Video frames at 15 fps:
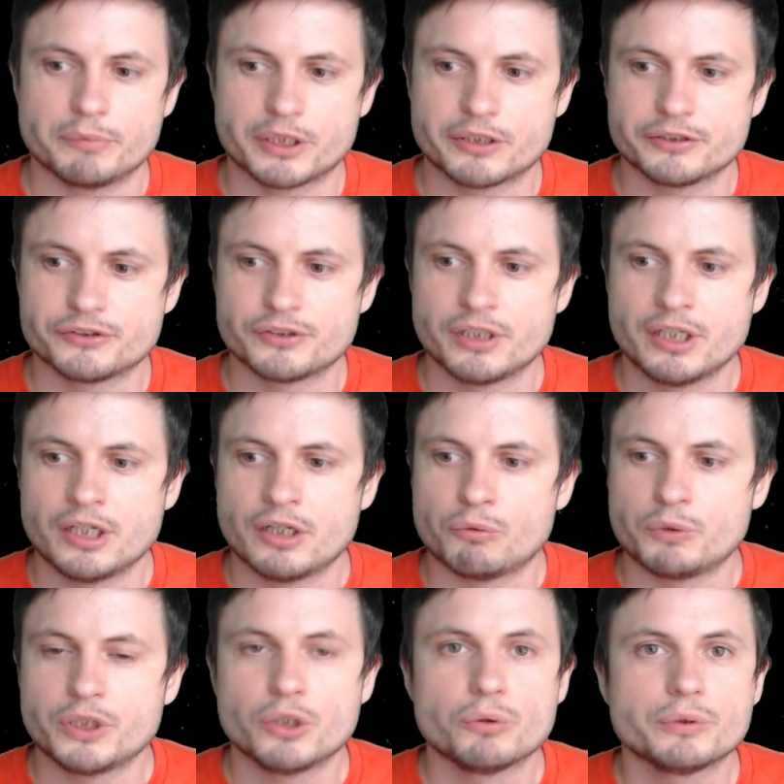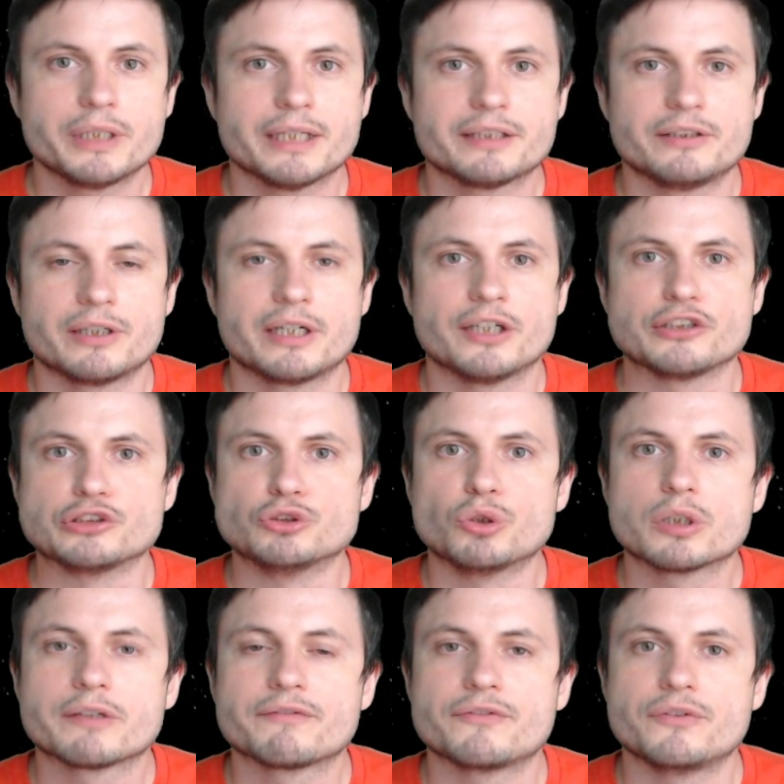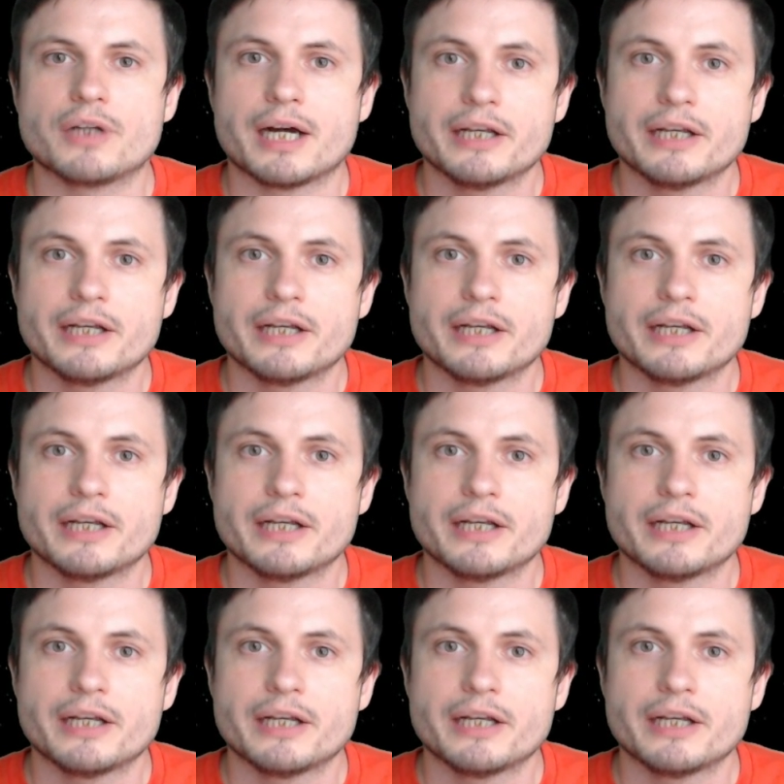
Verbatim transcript: because we know that there are a lot of